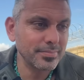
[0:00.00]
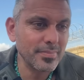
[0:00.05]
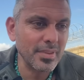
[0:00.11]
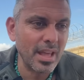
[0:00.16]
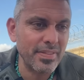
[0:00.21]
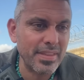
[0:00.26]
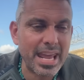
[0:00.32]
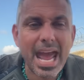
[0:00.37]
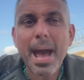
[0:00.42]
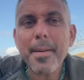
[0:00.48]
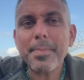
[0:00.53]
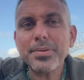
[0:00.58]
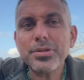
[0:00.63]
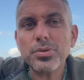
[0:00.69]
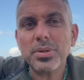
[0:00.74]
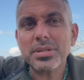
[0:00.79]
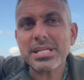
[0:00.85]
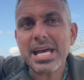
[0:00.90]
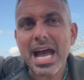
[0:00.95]
And they happened
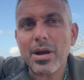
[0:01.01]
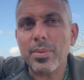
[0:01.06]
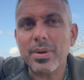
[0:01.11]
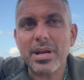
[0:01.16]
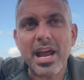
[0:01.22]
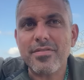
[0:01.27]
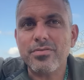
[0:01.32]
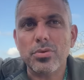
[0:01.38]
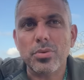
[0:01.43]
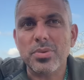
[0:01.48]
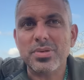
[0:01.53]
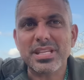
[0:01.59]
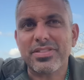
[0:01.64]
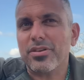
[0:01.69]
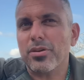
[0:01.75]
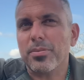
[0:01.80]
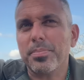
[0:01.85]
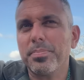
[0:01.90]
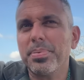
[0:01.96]
to attack when everyone was at
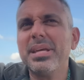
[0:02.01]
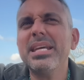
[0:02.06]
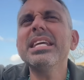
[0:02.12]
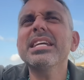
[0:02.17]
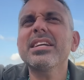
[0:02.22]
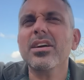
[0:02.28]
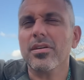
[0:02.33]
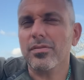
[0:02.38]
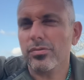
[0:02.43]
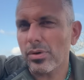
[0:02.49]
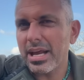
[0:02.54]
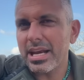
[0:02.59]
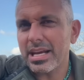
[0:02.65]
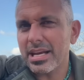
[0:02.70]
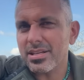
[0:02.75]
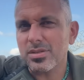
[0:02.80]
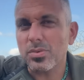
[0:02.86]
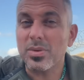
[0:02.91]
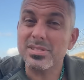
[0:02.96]
their peak of
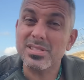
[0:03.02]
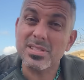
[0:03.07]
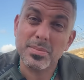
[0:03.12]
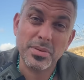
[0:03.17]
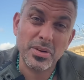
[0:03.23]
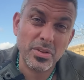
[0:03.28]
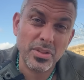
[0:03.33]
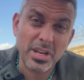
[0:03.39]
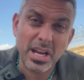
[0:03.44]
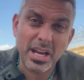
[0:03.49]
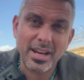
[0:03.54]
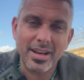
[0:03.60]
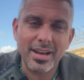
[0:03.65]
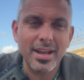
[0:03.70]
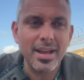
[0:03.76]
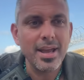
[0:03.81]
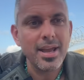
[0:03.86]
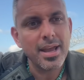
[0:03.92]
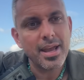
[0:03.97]
readiness. It wasn't the middle of the night.
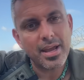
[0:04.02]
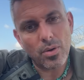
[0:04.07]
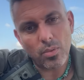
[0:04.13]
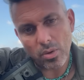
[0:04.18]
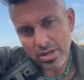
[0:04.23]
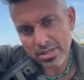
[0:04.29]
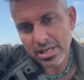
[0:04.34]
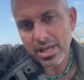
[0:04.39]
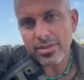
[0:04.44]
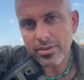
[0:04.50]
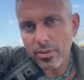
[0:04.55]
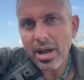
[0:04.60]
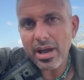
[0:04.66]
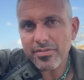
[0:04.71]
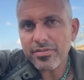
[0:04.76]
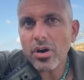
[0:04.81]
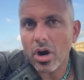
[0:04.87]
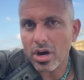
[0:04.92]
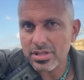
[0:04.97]
It was, and they
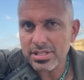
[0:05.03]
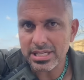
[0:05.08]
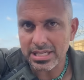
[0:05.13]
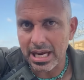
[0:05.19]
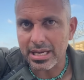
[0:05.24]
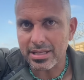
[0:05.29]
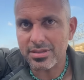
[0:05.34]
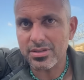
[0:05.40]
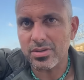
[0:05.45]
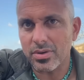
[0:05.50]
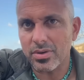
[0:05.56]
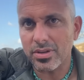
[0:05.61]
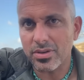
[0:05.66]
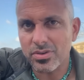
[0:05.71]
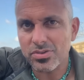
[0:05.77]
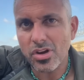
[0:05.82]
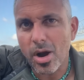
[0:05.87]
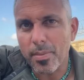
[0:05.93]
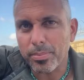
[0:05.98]
have guards at night too, and
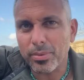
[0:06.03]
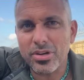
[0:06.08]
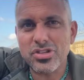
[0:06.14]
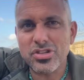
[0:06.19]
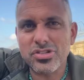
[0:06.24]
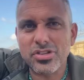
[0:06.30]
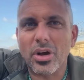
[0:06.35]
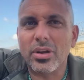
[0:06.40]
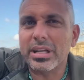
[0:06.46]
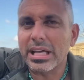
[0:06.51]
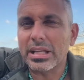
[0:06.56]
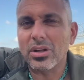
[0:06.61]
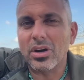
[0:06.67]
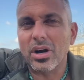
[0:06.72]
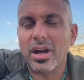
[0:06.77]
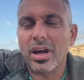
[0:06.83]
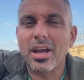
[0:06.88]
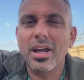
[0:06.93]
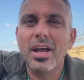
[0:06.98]
there's operations all night
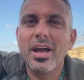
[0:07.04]
long.